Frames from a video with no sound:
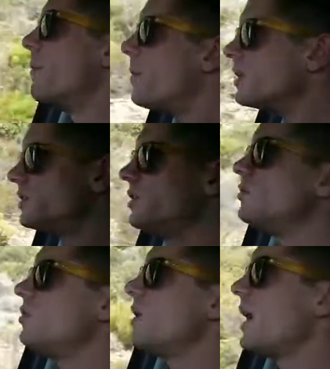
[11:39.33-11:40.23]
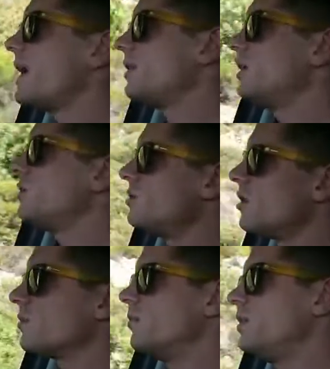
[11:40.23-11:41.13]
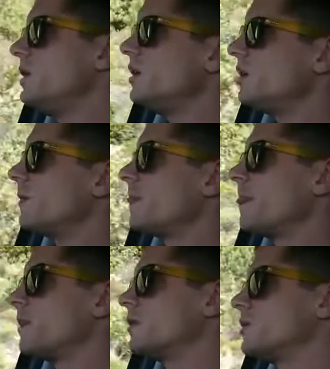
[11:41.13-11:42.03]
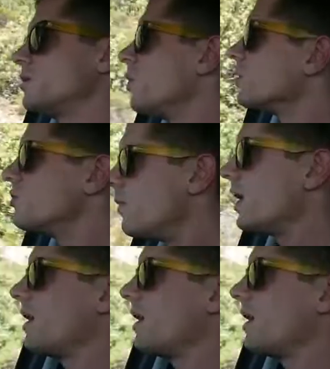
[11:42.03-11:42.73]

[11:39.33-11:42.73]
But due to the handling not being quite to my